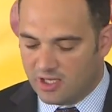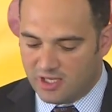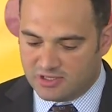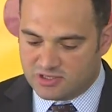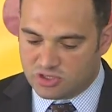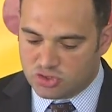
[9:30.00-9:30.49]

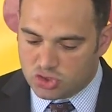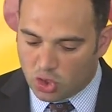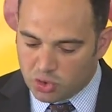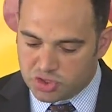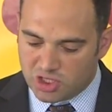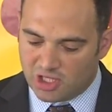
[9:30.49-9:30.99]
its
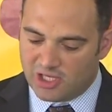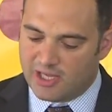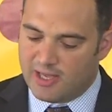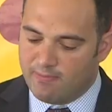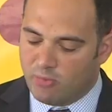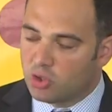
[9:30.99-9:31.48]
social,
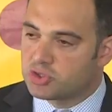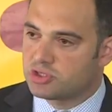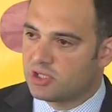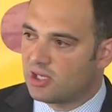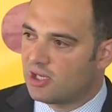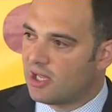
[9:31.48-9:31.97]

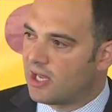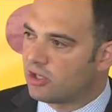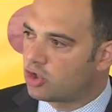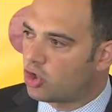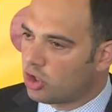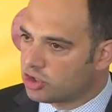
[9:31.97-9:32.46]
emotional, and
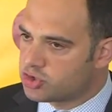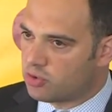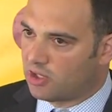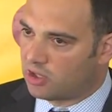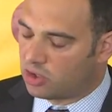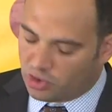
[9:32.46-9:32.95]

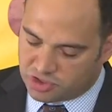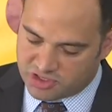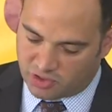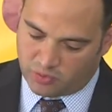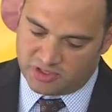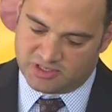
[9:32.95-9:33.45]
cultural
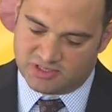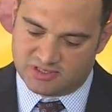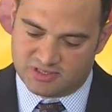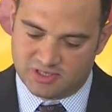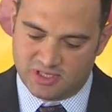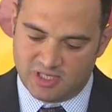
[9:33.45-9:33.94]

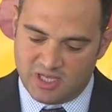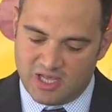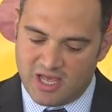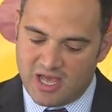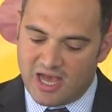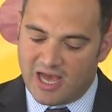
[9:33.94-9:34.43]
consequences.
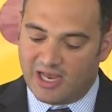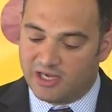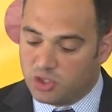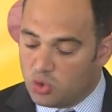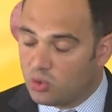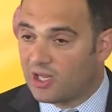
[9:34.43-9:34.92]
And
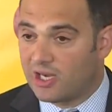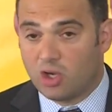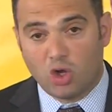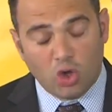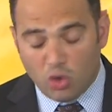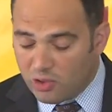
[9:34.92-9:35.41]
you can
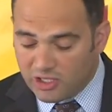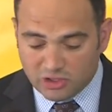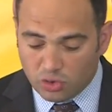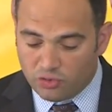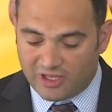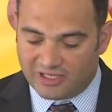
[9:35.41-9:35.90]
only
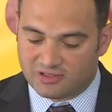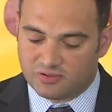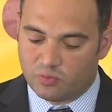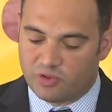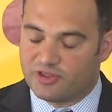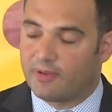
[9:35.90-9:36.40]
do that
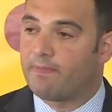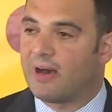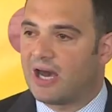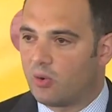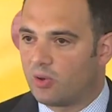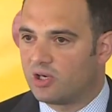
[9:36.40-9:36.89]
with the
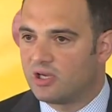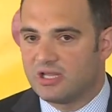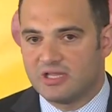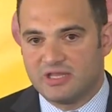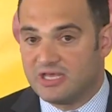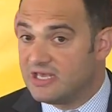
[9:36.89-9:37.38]
power,
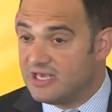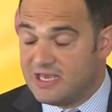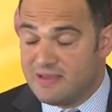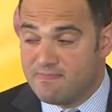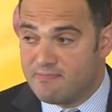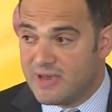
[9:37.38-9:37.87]
the
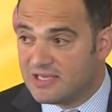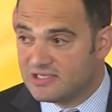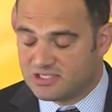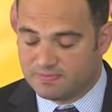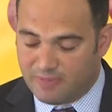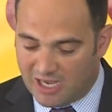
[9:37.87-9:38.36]

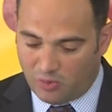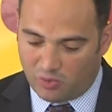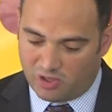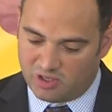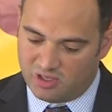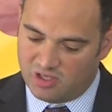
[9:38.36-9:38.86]
immense
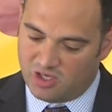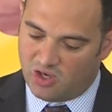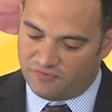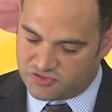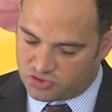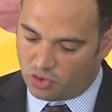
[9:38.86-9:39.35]
power
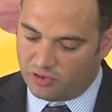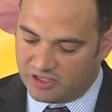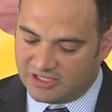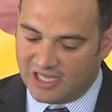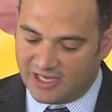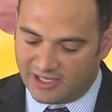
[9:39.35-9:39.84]
of
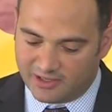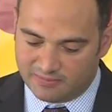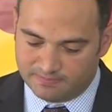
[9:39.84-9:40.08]
storytelling.